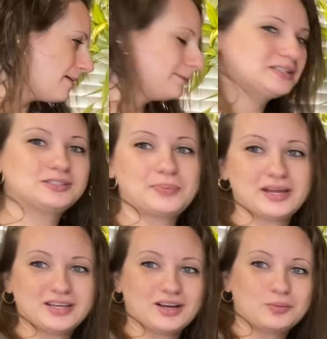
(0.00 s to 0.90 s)
but
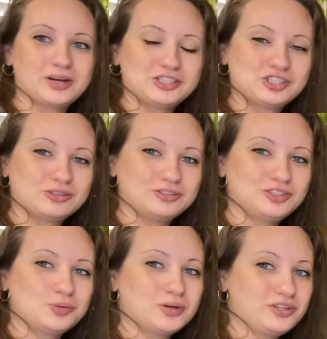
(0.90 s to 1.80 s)
depending on what I showed you
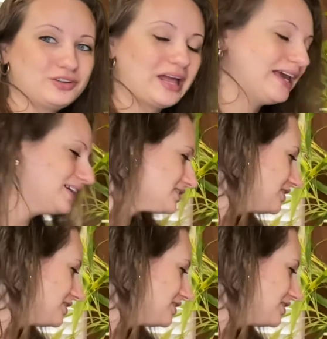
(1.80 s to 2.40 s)
and what you liked,